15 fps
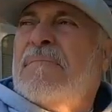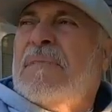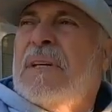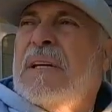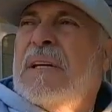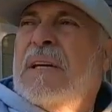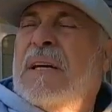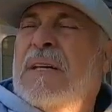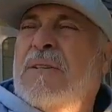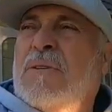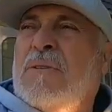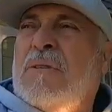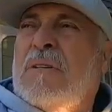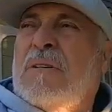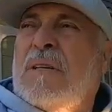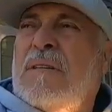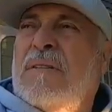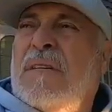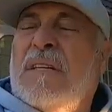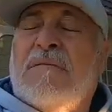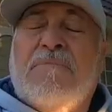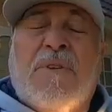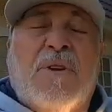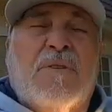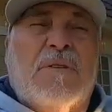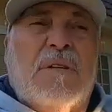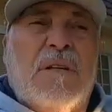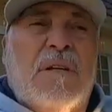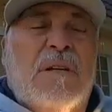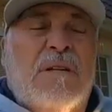It uses a 6-volt
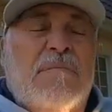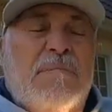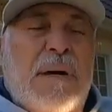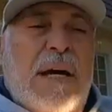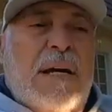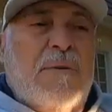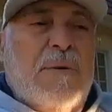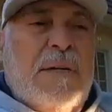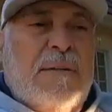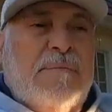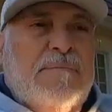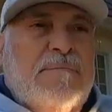battery,